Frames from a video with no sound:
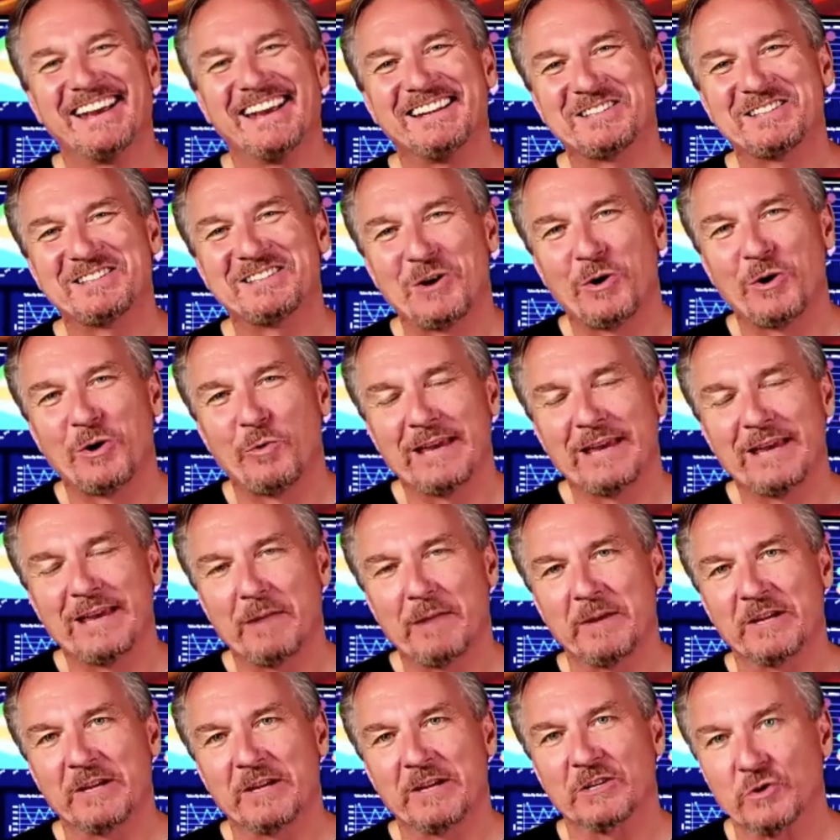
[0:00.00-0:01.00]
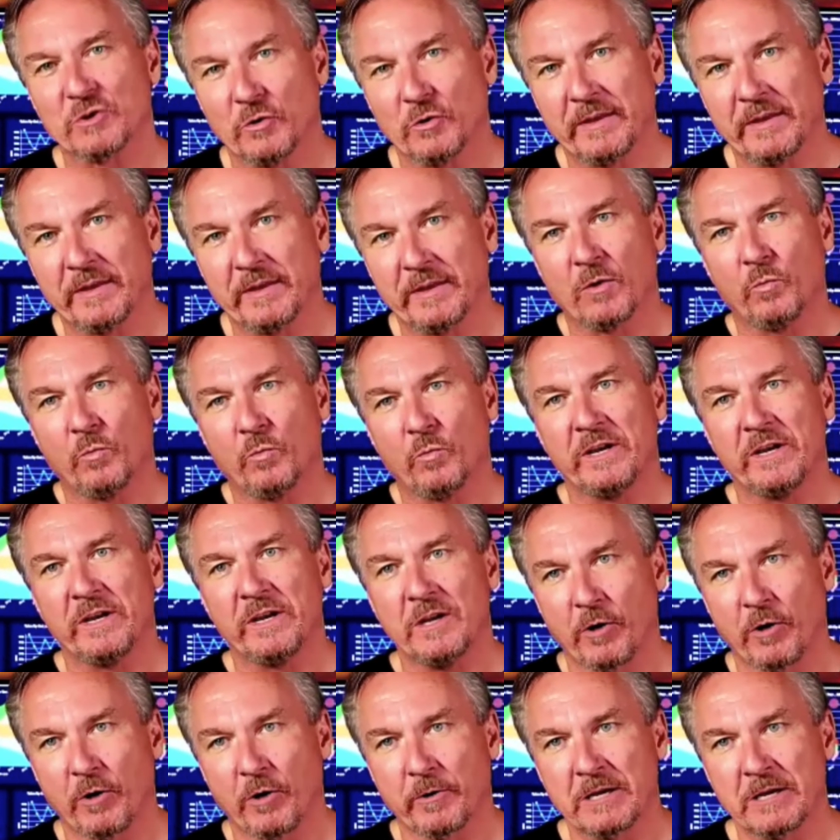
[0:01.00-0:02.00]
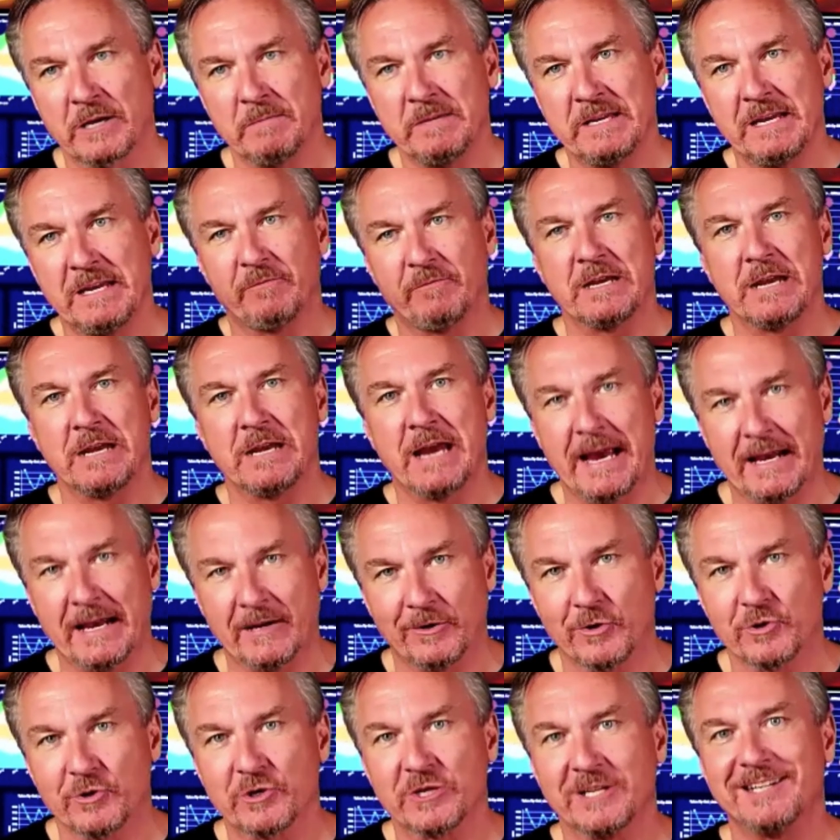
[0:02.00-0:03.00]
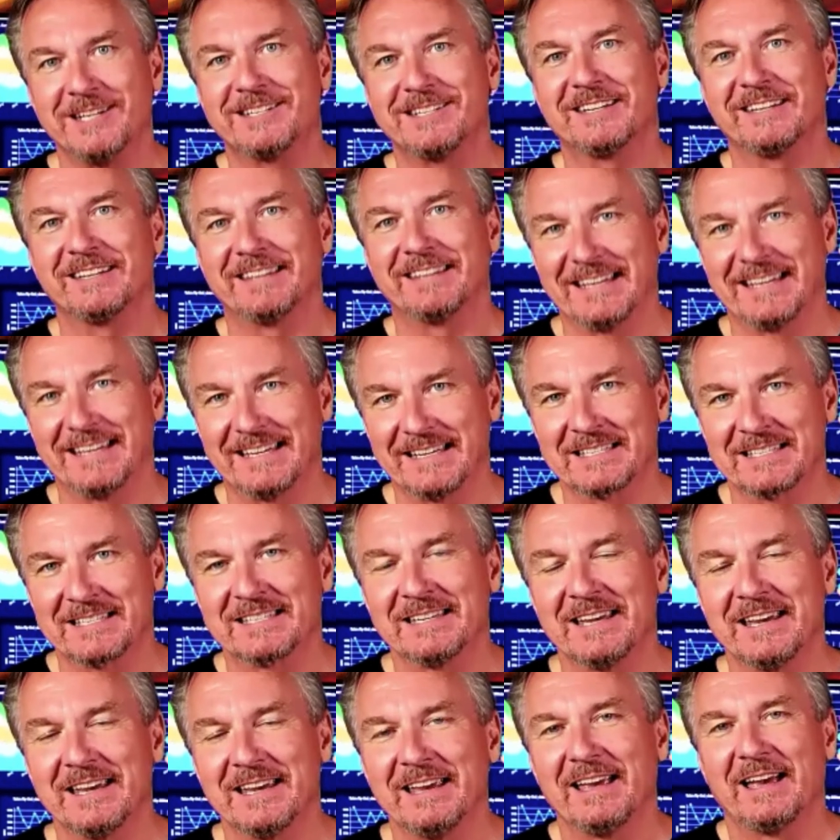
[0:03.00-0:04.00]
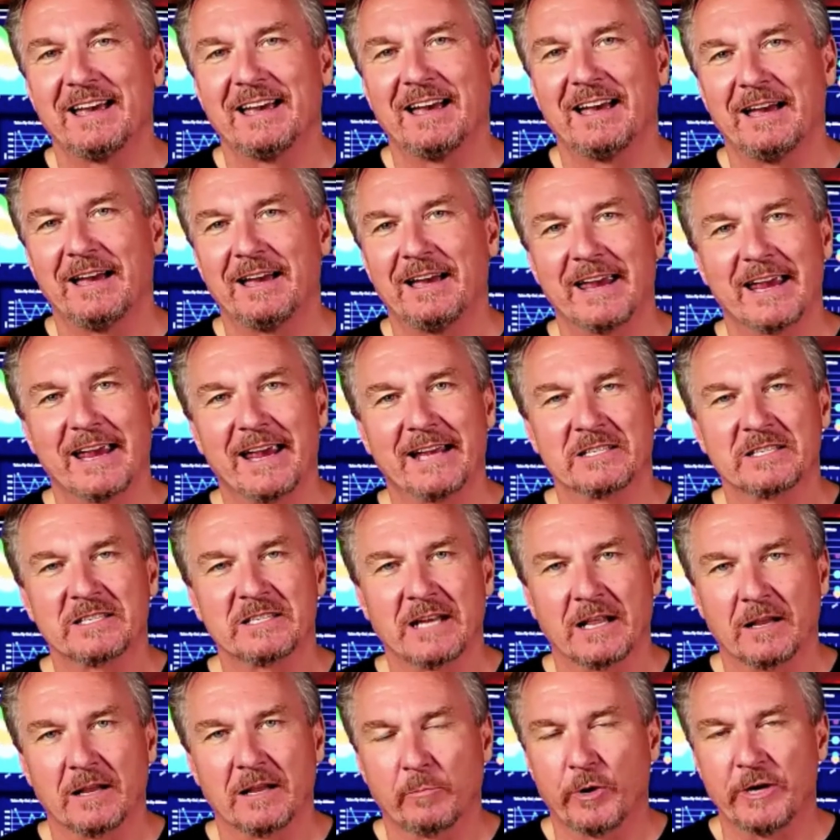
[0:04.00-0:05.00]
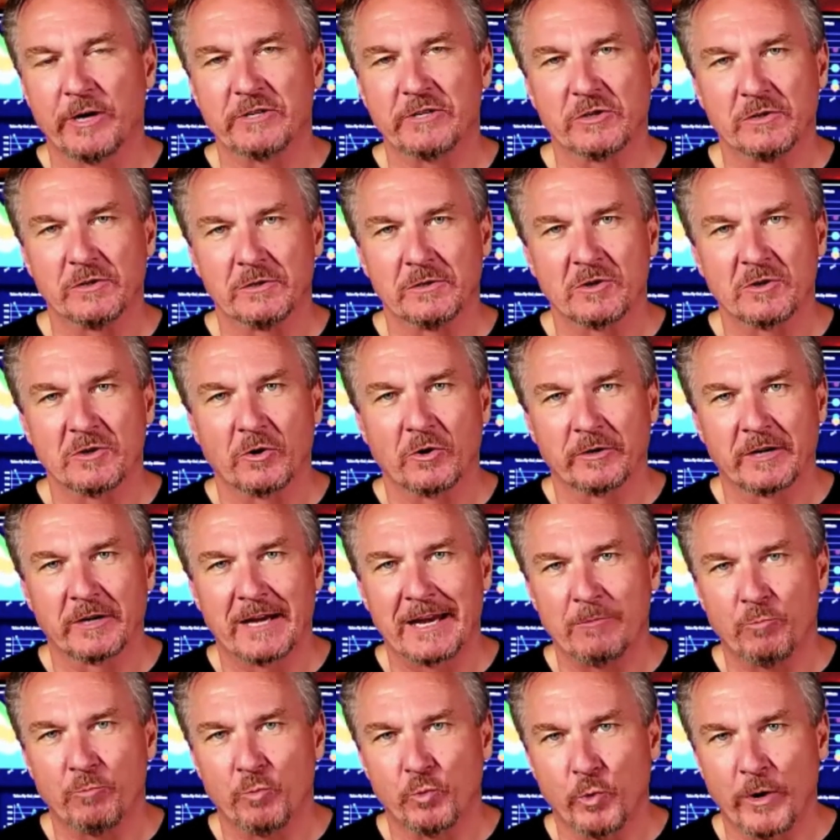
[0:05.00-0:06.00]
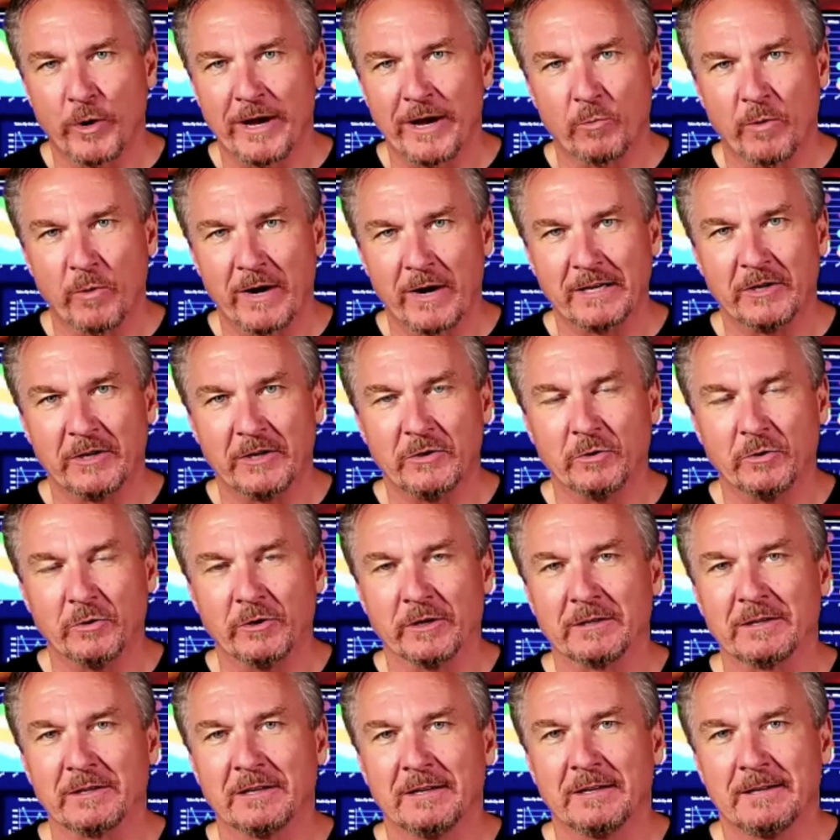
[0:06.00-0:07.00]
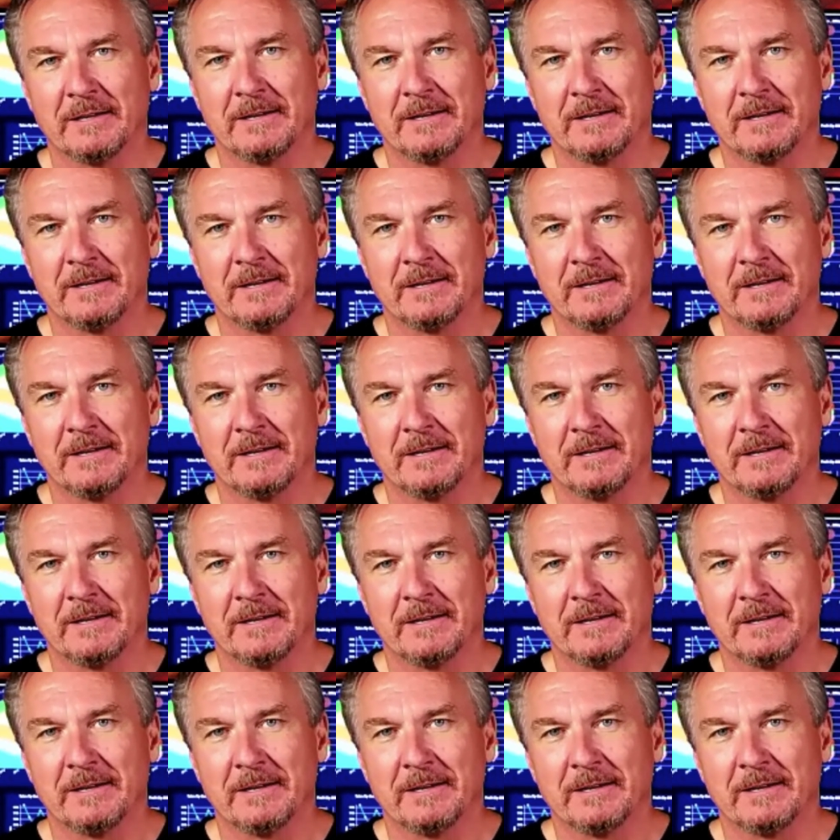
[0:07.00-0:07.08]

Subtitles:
And so we got to make sure that we are giving energy to this, and celebrations are a great way to do it.